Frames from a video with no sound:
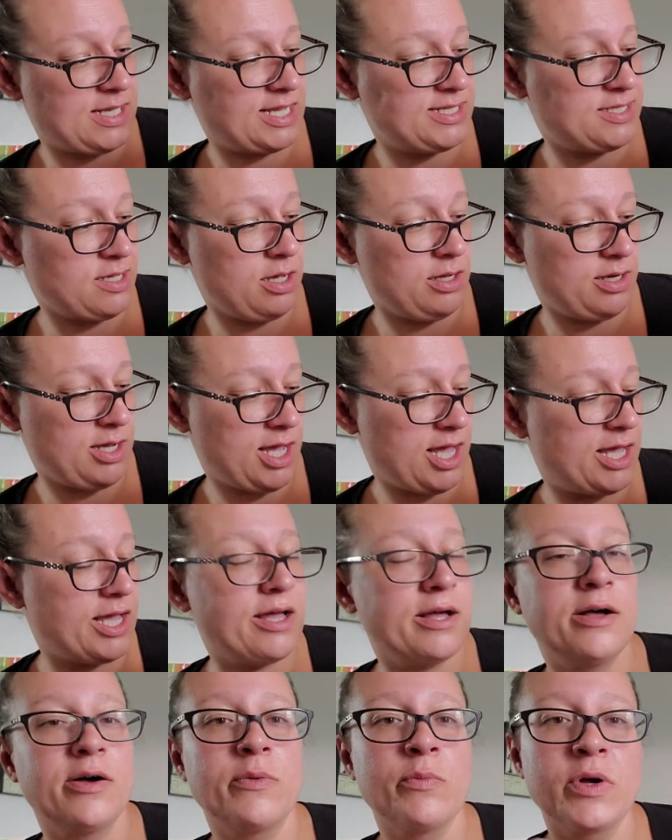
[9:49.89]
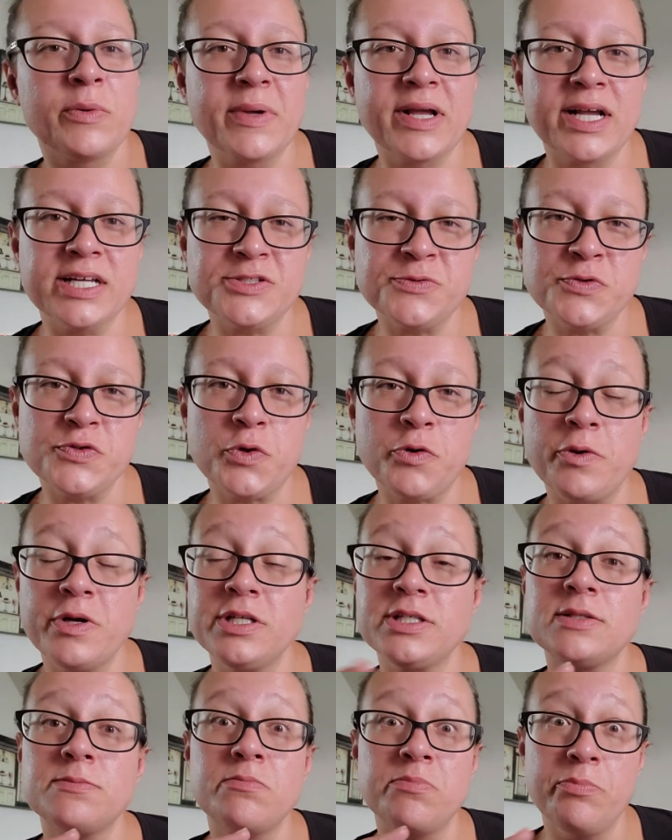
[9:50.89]
I saw one of my customers order
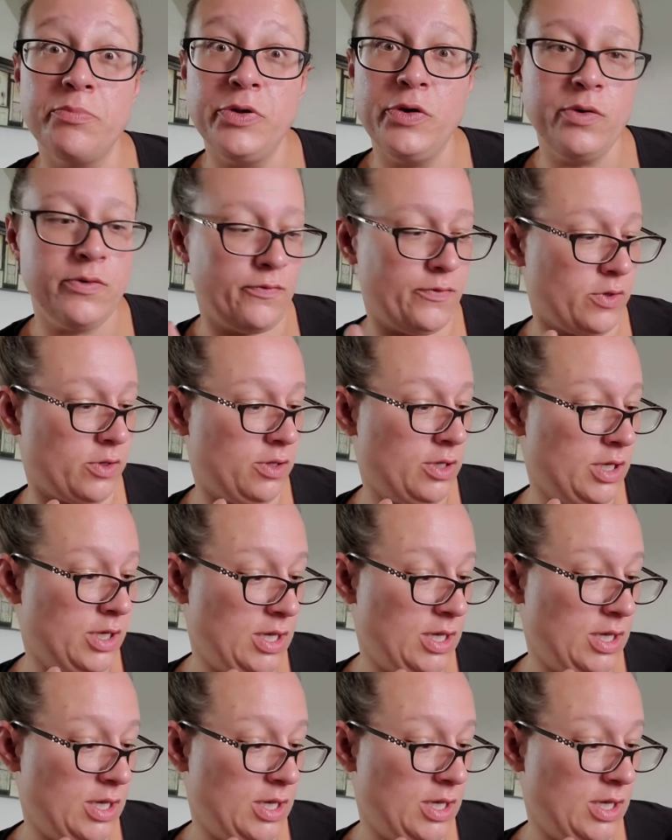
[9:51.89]
it. Beautiful.